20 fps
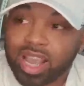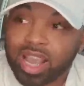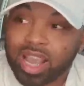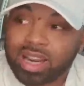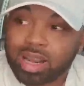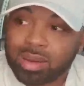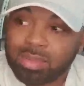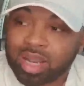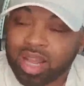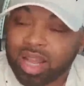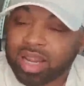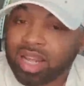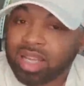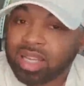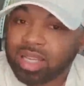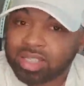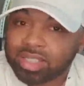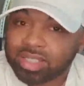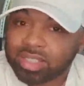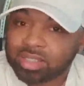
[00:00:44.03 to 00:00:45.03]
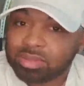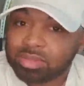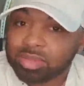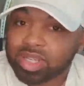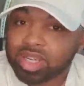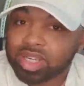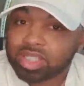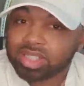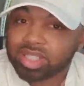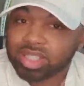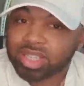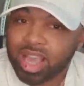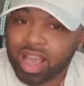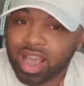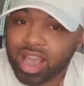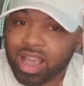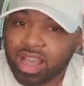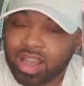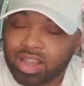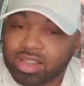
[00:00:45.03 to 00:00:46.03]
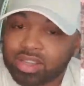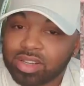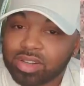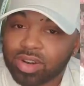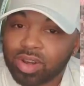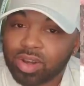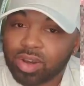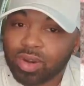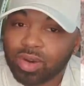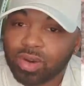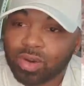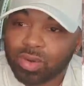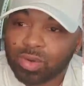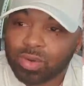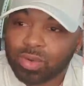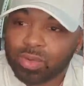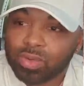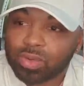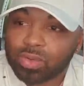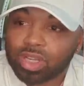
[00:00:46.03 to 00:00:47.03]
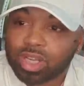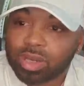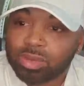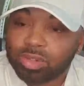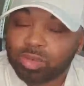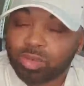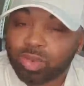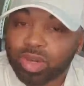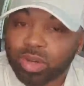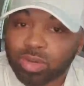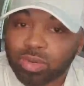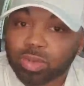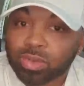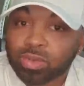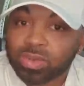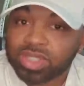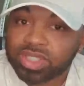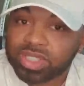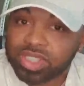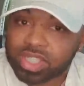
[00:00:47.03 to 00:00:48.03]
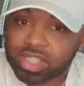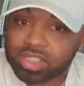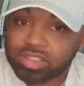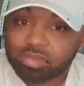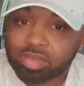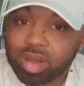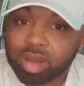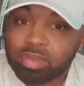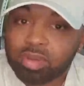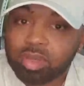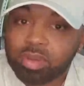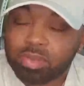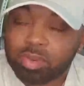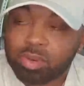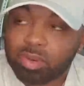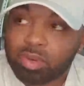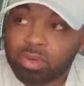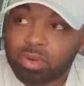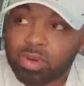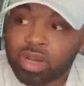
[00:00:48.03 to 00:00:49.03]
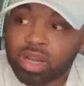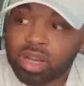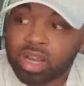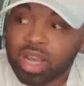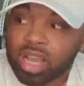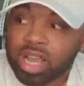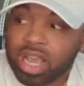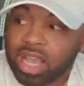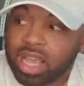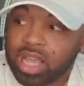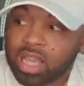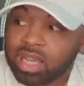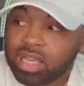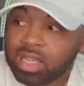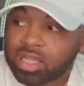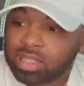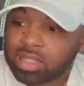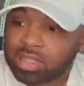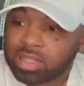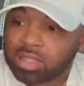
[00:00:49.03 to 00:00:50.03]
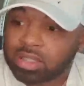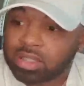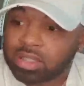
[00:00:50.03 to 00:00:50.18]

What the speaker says: And I'm glad I listened because it got, it was well received by people. And